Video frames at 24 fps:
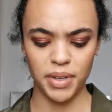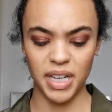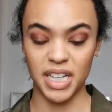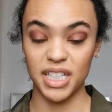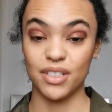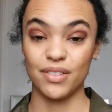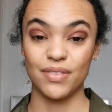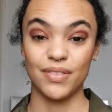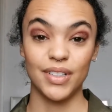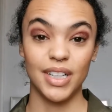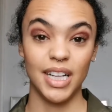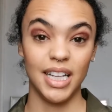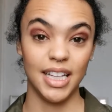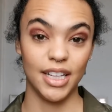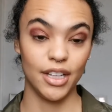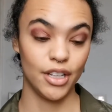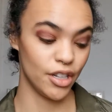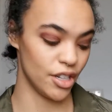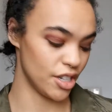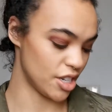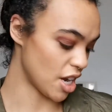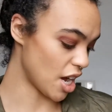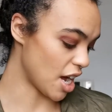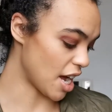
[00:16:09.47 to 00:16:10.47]
it's a really
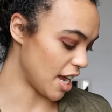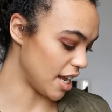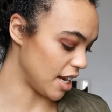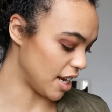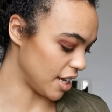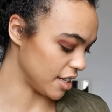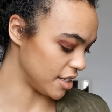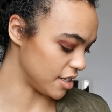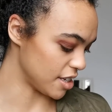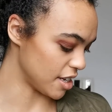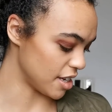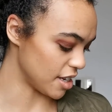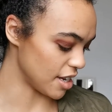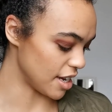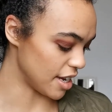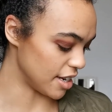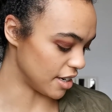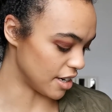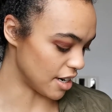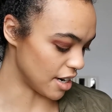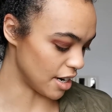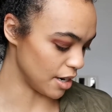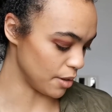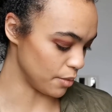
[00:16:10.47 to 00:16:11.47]
good highlighter,
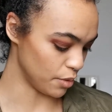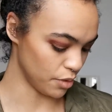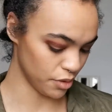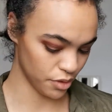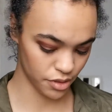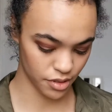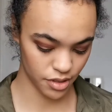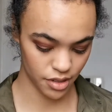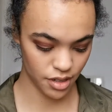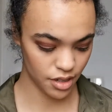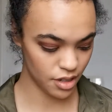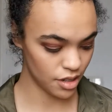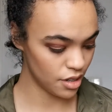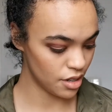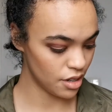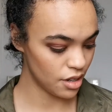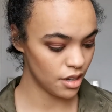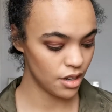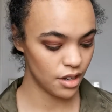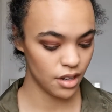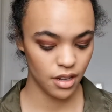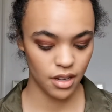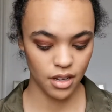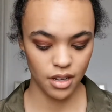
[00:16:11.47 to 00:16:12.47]
and I will
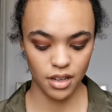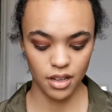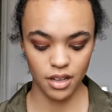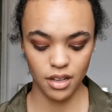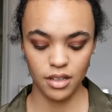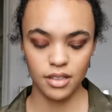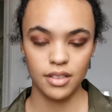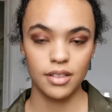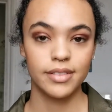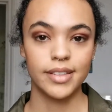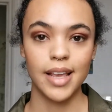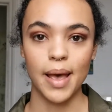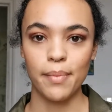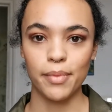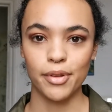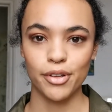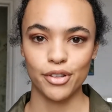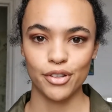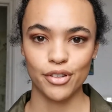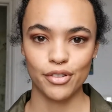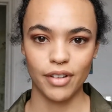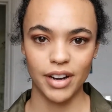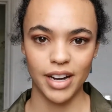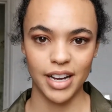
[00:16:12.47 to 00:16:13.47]

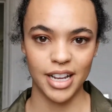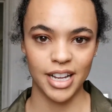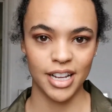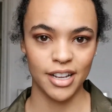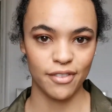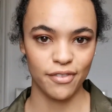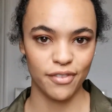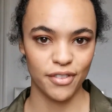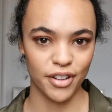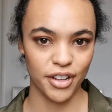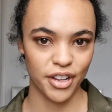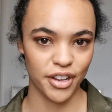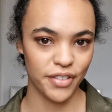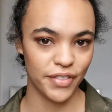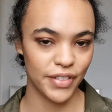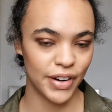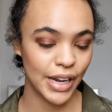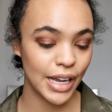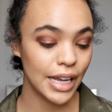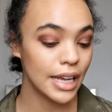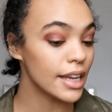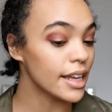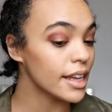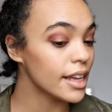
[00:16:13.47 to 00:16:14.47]
demonstrate it for you
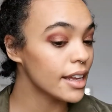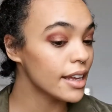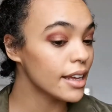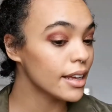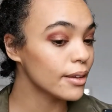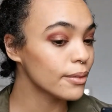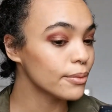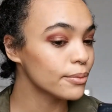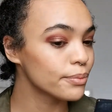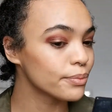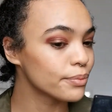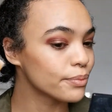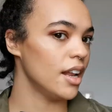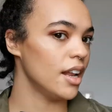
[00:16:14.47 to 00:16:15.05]
right here.